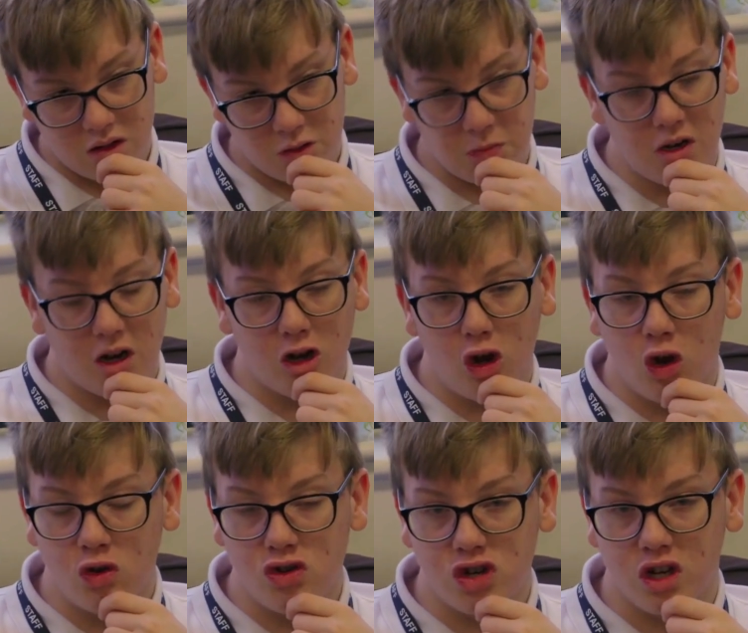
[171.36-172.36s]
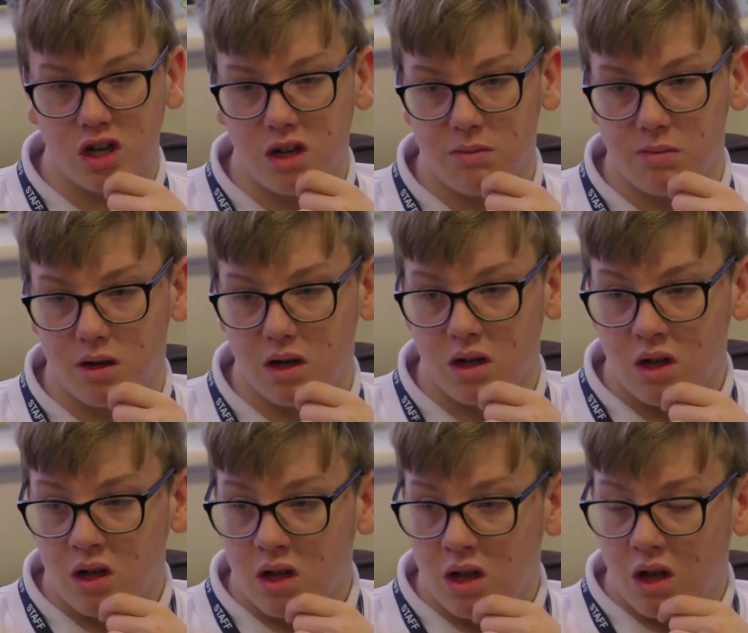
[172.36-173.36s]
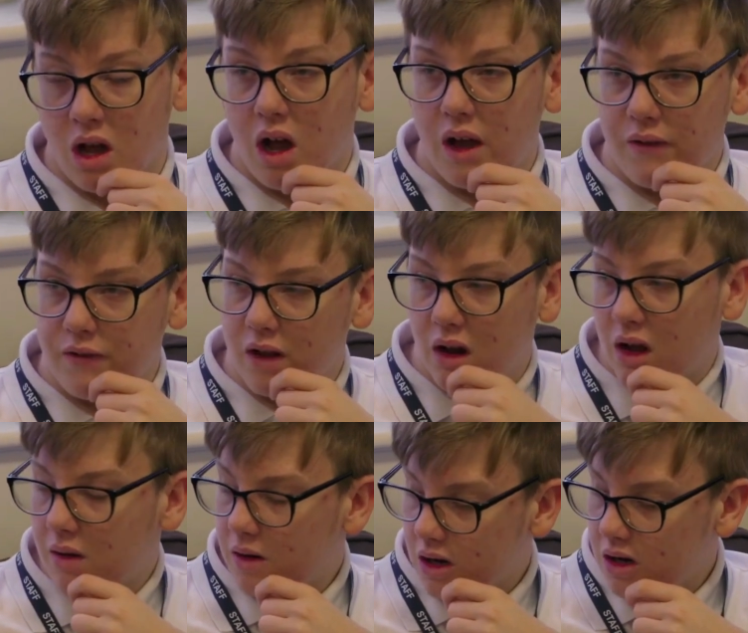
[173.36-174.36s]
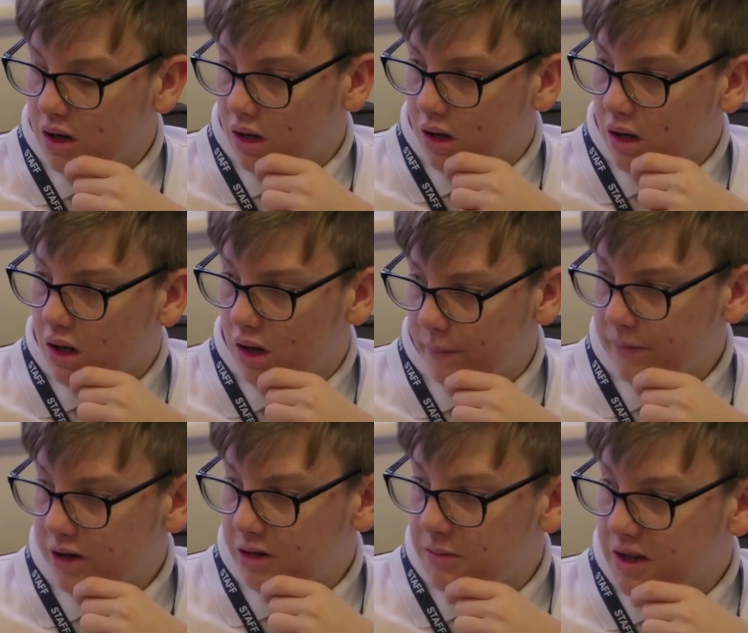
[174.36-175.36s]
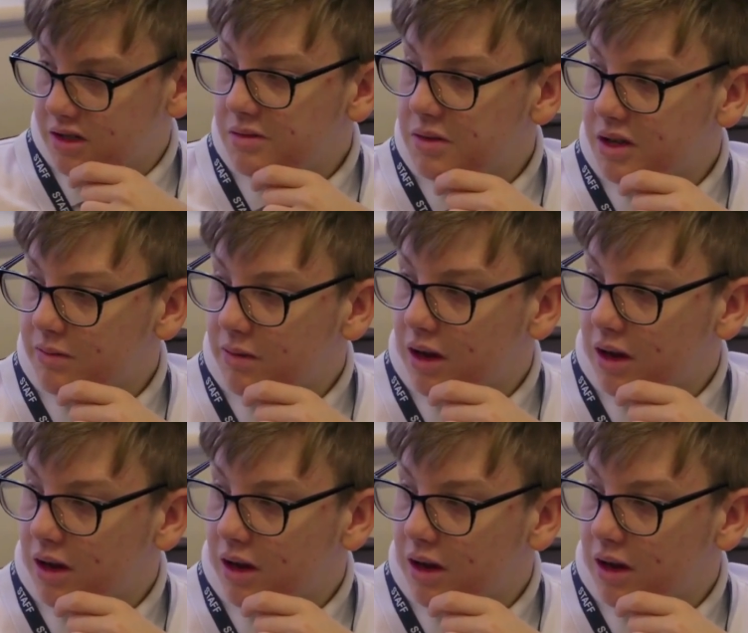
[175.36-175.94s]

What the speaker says: a long journey, but I feel I'm gonna make something of my